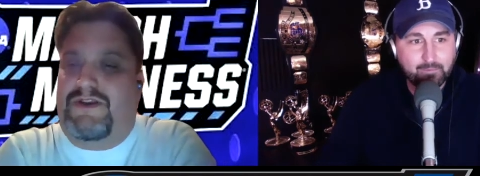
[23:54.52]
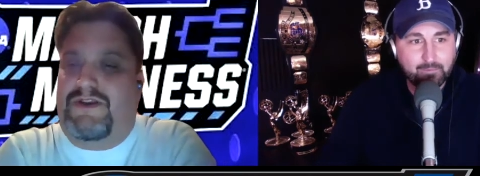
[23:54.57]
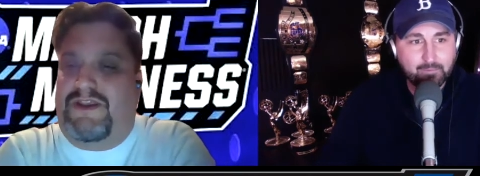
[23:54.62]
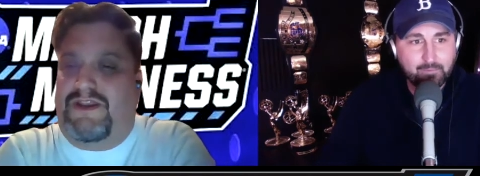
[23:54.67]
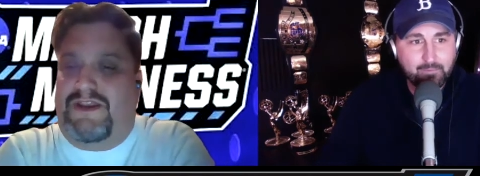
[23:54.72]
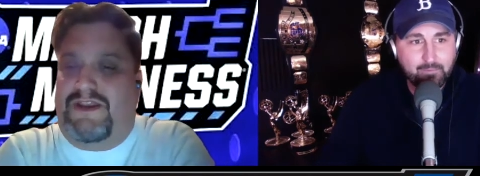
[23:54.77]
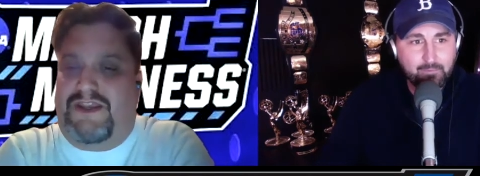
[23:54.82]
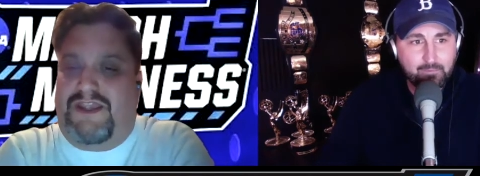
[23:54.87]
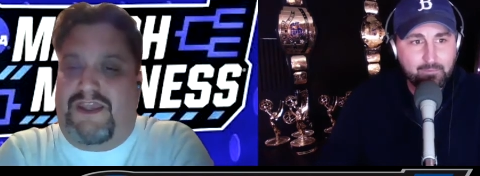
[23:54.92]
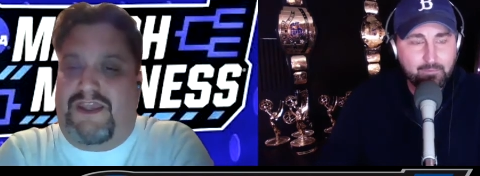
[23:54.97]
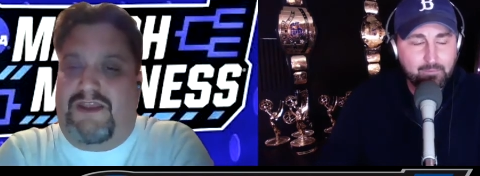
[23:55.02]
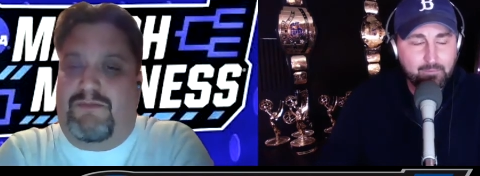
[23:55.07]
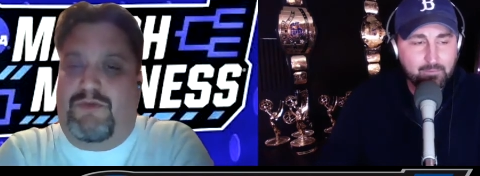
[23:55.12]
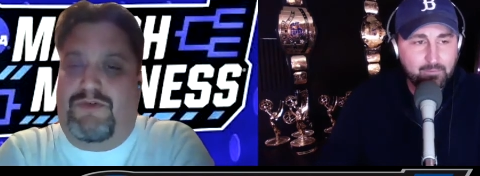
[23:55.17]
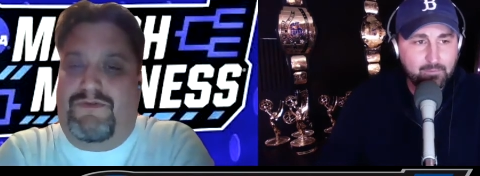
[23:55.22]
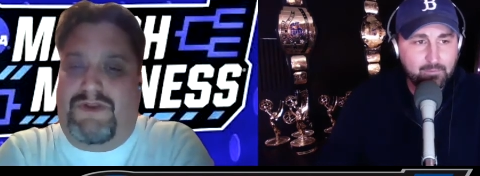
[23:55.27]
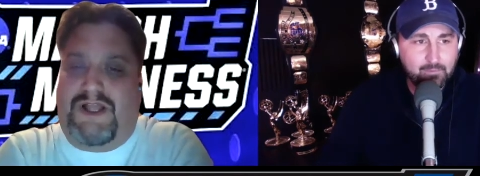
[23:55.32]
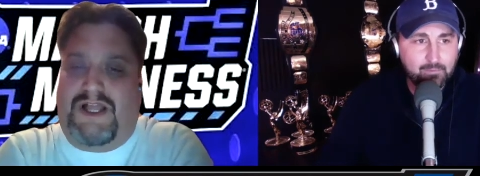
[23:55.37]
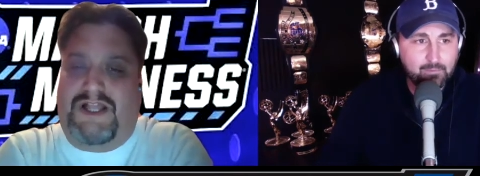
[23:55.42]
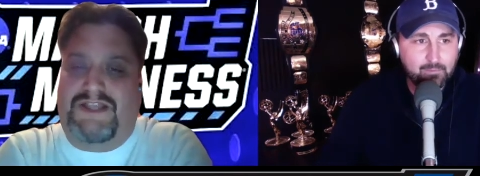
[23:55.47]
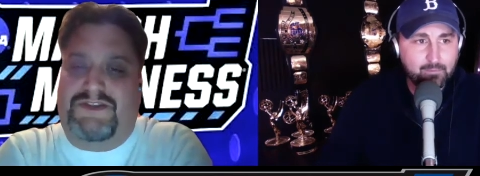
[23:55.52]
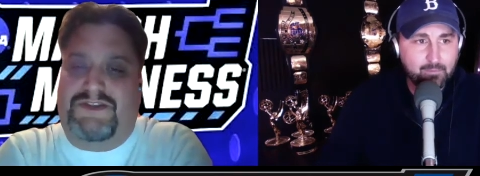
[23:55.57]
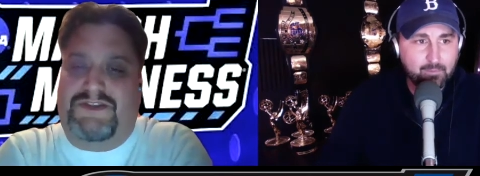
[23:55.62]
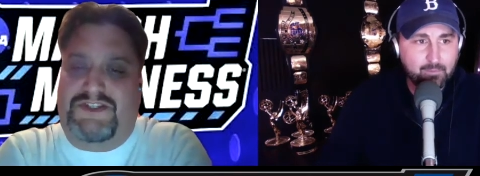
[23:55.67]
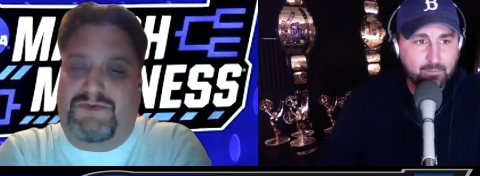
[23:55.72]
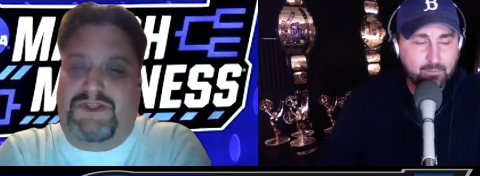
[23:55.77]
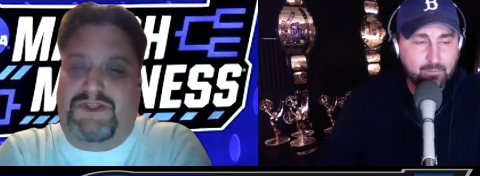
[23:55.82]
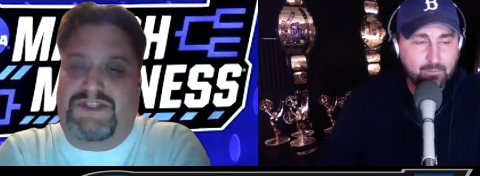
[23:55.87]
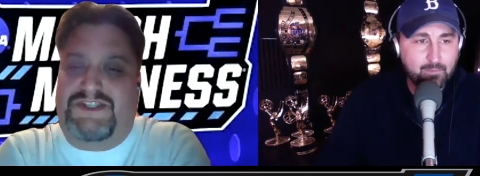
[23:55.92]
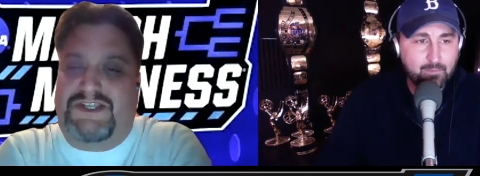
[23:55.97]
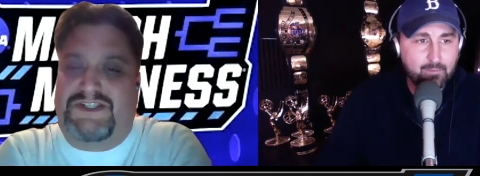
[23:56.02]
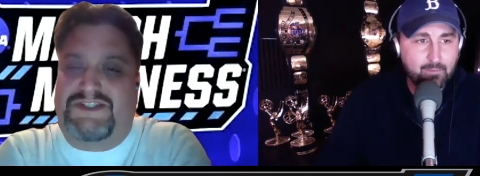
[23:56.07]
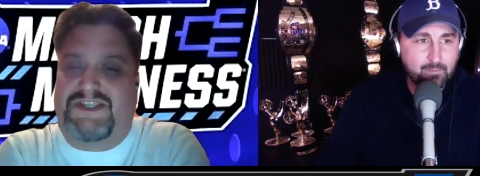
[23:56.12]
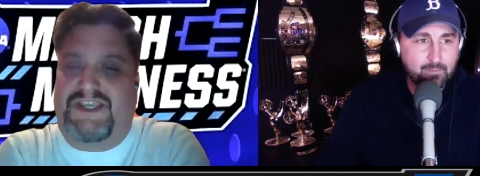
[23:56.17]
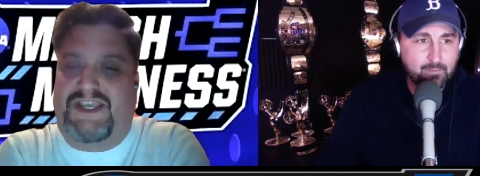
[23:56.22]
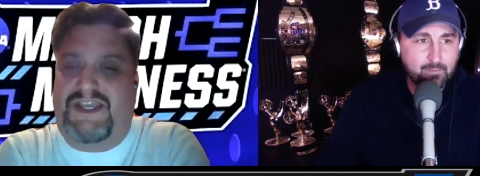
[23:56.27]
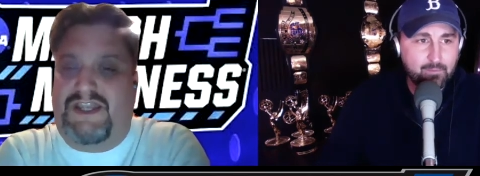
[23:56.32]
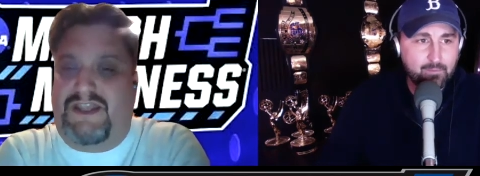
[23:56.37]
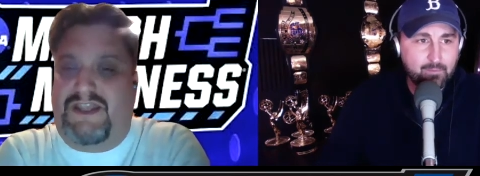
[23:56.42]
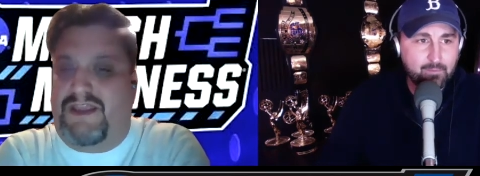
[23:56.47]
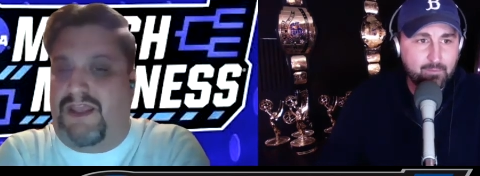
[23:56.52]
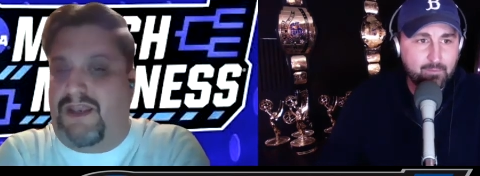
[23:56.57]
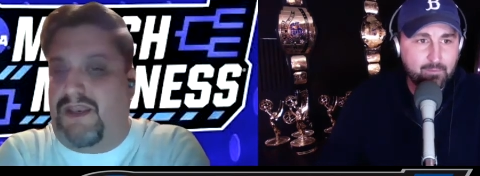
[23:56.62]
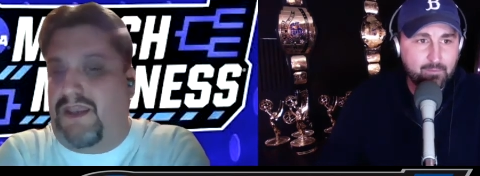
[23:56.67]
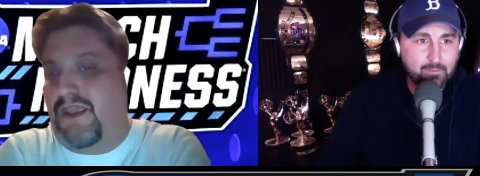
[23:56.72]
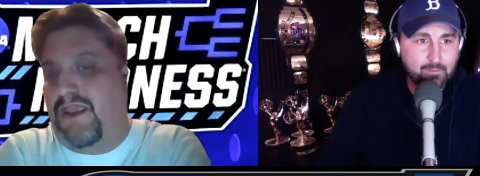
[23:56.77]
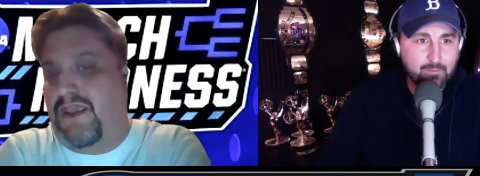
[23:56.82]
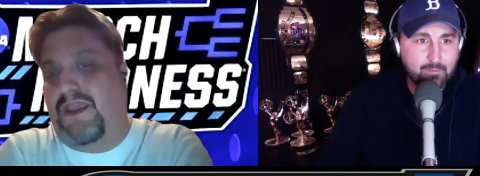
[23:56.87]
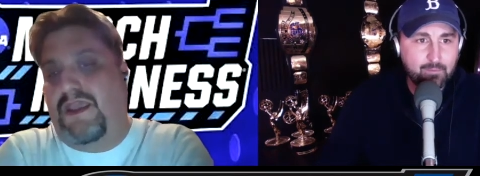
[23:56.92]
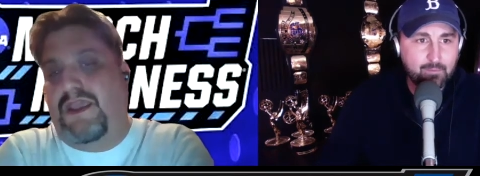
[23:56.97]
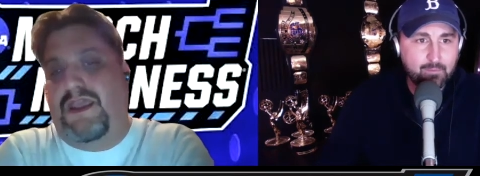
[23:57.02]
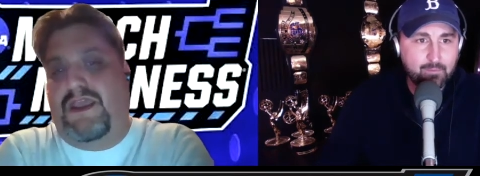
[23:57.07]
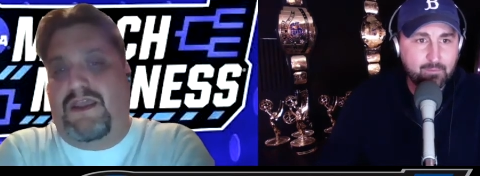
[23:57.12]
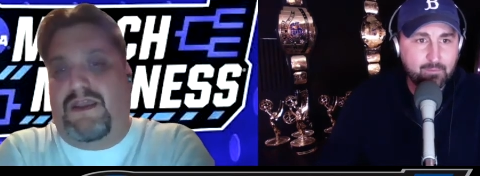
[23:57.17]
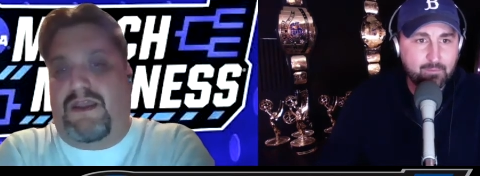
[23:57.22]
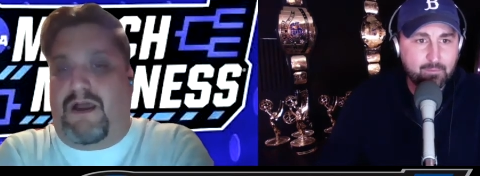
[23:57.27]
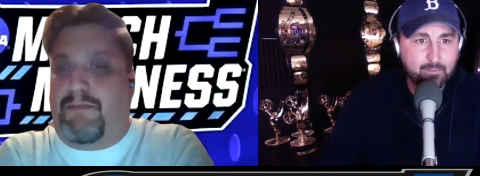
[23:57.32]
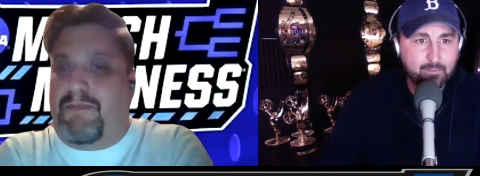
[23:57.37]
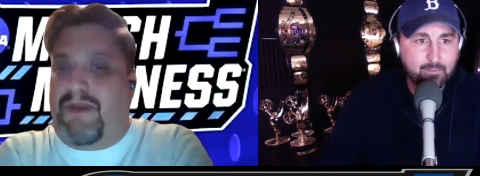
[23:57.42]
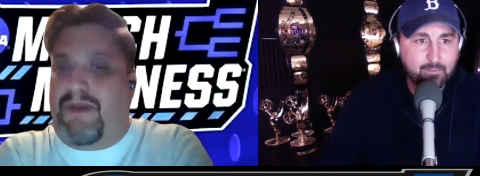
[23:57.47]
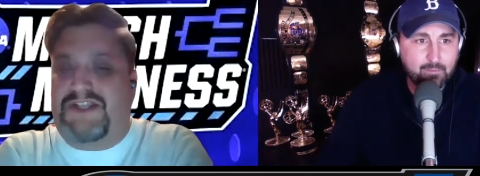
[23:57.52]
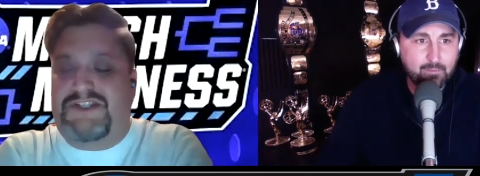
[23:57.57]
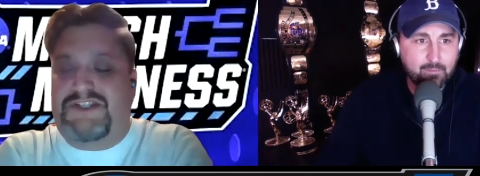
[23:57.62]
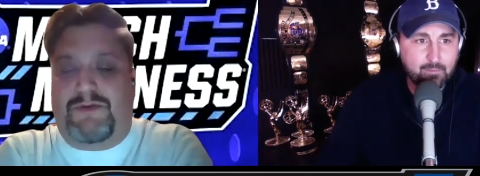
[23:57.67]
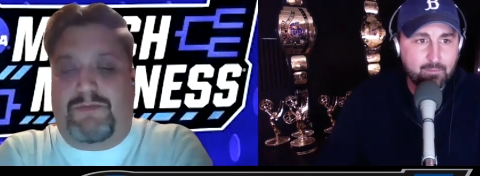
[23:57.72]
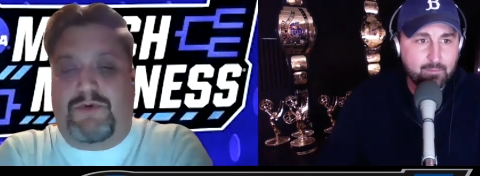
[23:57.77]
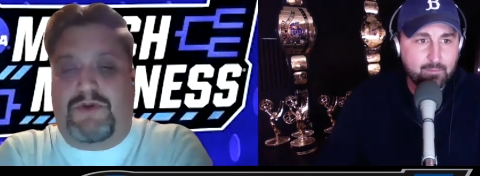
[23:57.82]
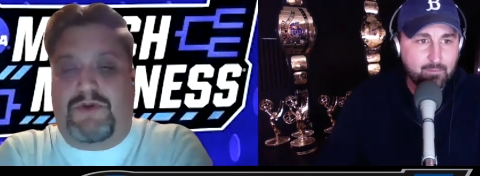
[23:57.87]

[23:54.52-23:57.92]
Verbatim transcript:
Speaker 1: and moving on to the Sweet 16, and then a matchup with